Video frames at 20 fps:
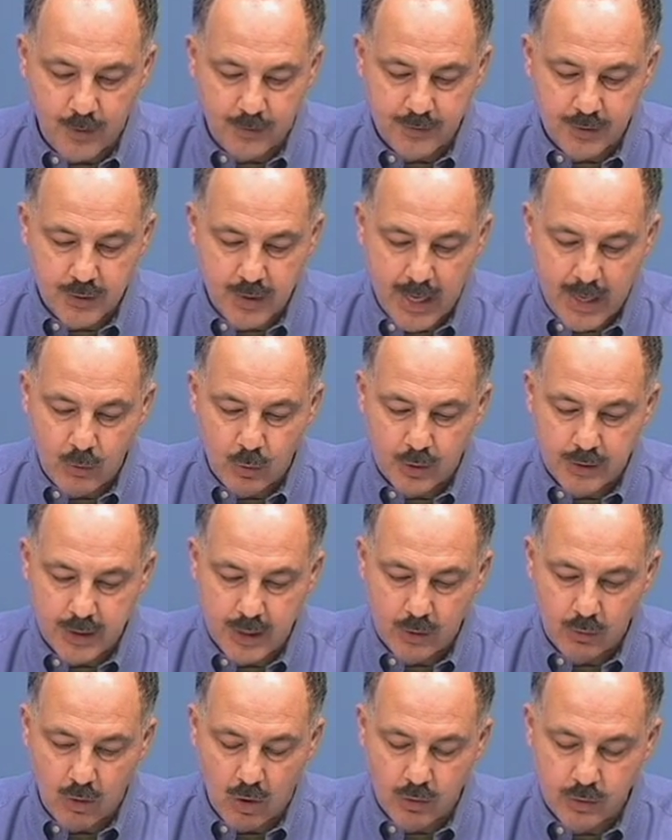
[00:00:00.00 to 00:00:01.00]
on the day when
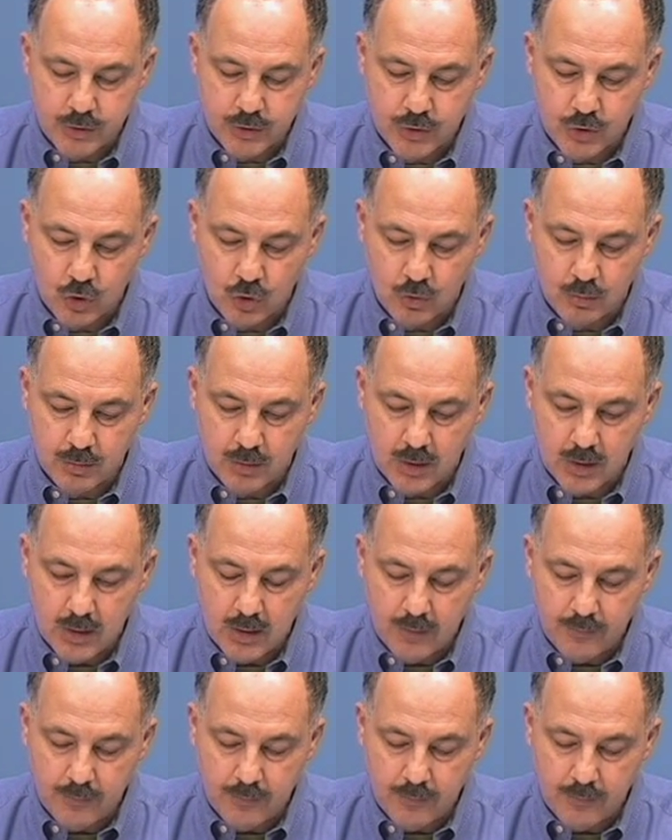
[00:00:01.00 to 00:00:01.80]
Nero assumed